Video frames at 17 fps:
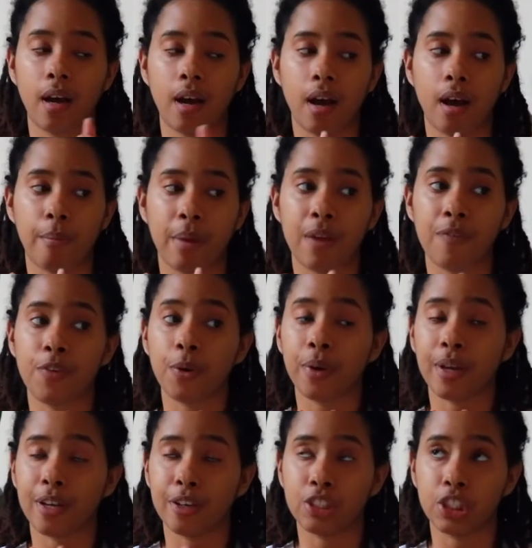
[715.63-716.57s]
I feel
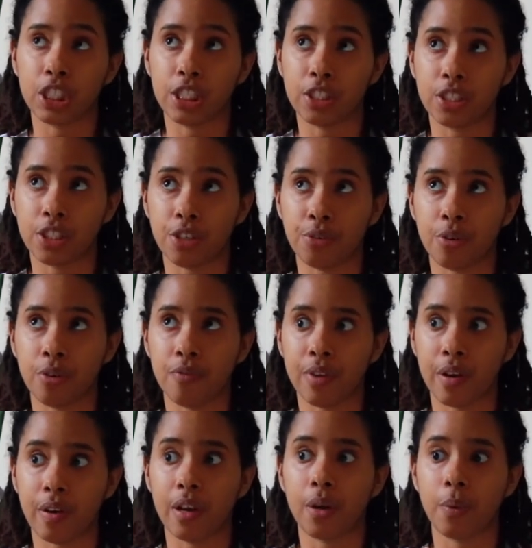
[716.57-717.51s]
energy in general
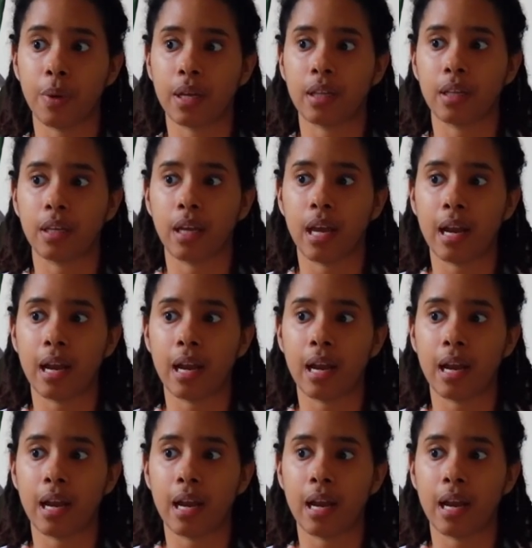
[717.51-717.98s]
very quickly,